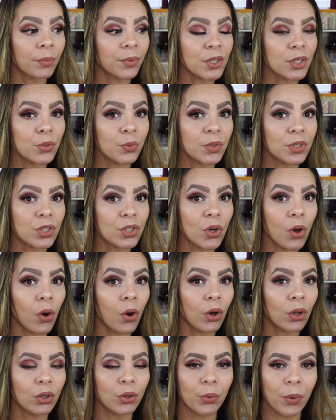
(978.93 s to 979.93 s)
This one's
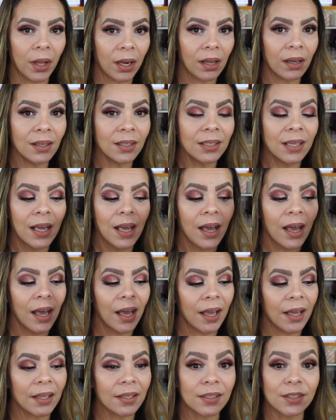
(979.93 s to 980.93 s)
called Luella,
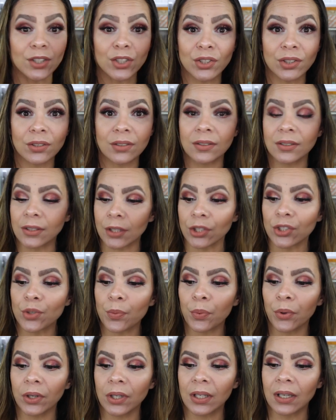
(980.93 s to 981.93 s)
and it's such
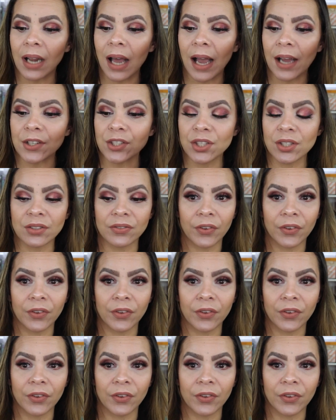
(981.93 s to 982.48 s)
a pretty lash.